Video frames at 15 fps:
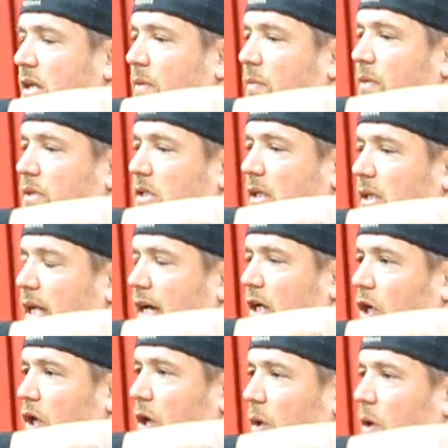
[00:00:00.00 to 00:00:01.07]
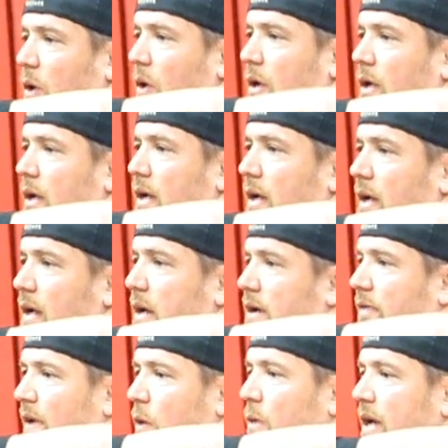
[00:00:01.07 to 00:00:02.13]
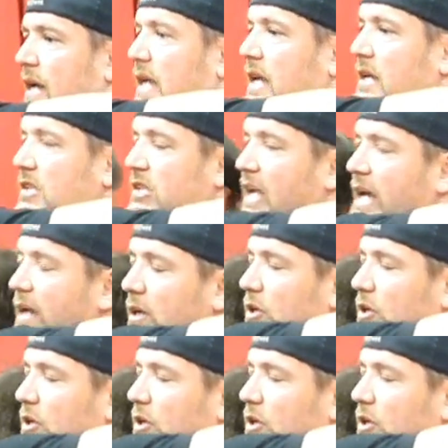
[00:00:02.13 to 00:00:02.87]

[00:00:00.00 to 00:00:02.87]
him to let go. If I want to stay in